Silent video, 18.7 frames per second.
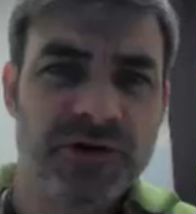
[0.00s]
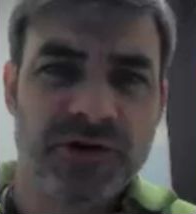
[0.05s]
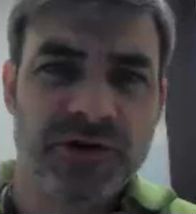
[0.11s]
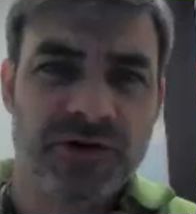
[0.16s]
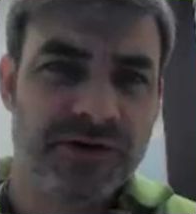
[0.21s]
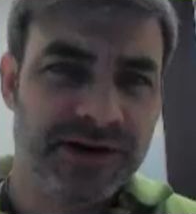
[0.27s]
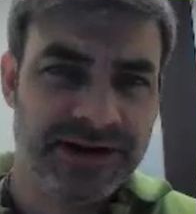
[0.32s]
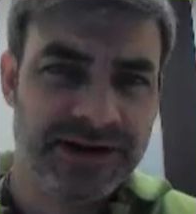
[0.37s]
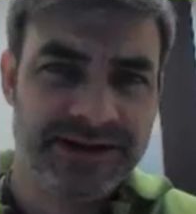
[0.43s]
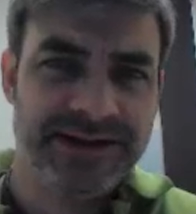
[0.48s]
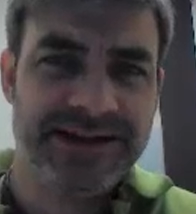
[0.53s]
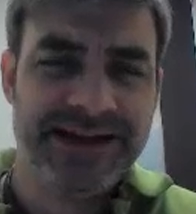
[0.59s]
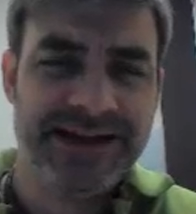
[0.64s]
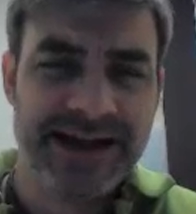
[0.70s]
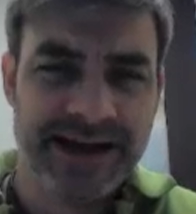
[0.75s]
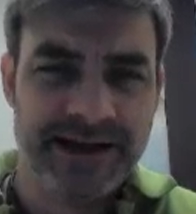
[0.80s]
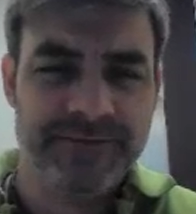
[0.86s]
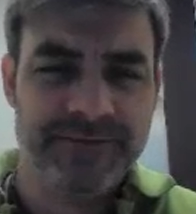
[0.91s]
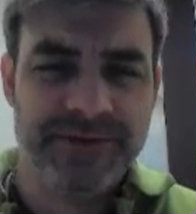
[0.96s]
occur in the
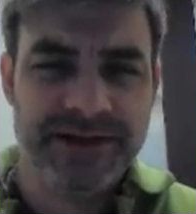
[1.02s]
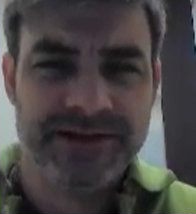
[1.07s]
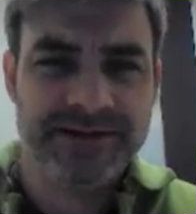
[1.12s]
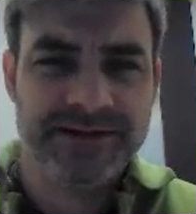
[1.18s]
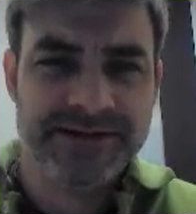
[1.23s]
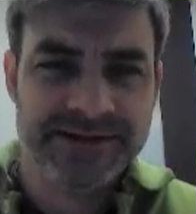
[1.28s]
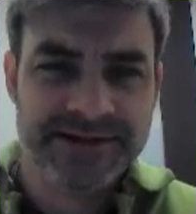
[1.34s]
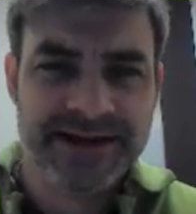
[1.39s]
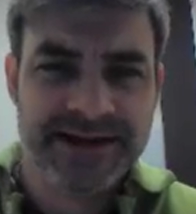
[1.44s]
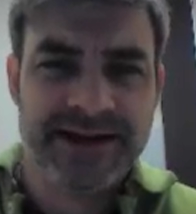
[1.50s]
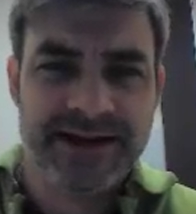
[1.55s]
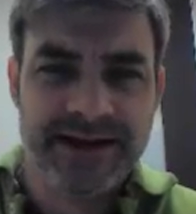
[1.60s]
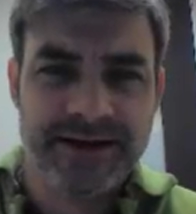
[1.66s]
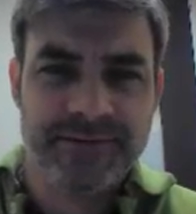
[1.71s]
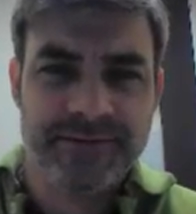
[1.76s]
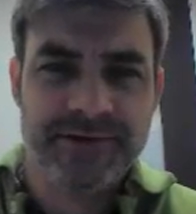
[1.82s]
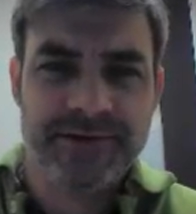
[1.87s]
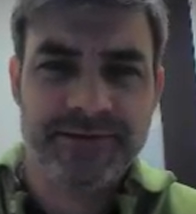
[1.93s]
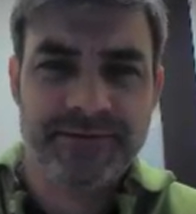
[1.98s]
Admin
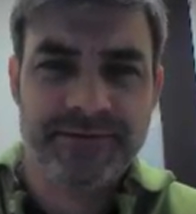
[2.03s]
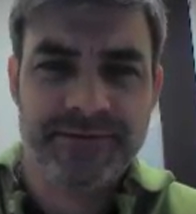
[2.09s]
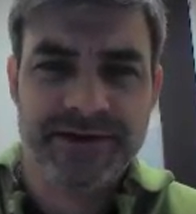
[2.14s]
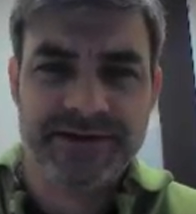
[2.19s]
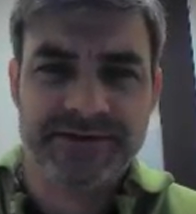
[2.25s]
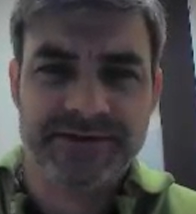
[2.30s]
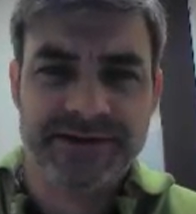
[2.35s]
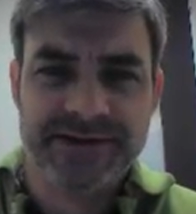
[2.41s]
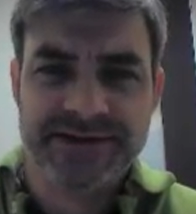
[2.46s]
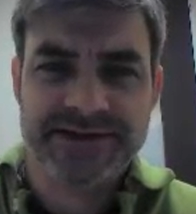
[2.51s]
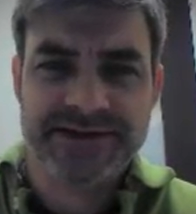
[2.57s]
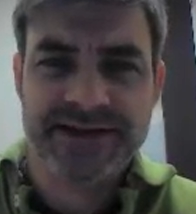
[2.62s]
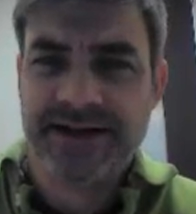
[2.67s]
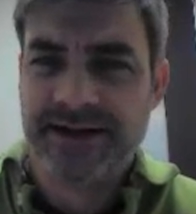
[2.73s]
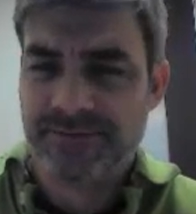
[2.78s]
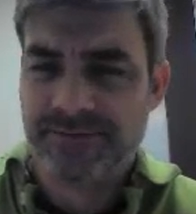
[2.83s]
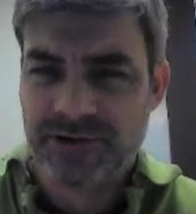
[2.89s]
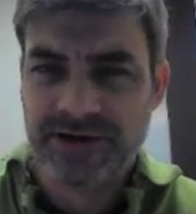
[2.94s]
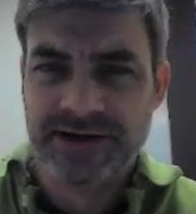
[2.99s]
tab, basically this
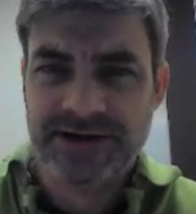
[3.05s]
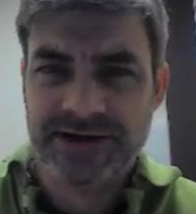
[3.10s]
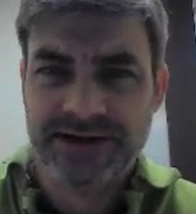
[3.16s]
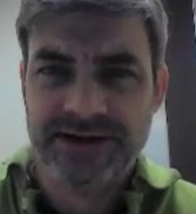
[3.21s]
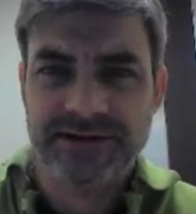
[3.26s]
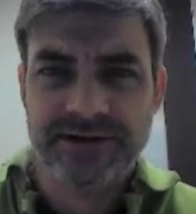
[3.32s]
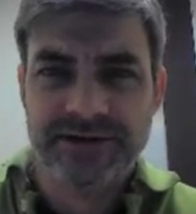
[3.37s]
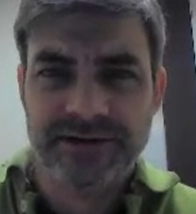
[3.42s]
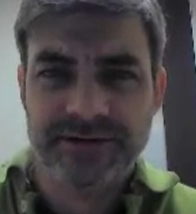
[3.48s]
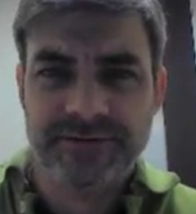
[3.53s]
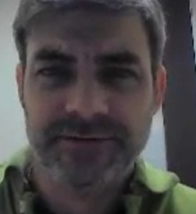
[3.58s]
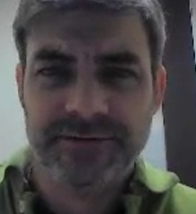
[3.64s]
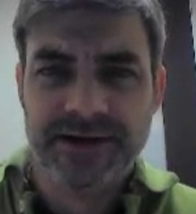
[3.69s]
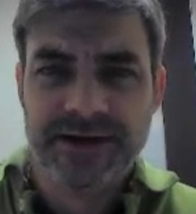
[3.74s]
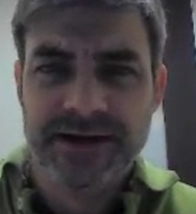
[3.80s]
tab right here.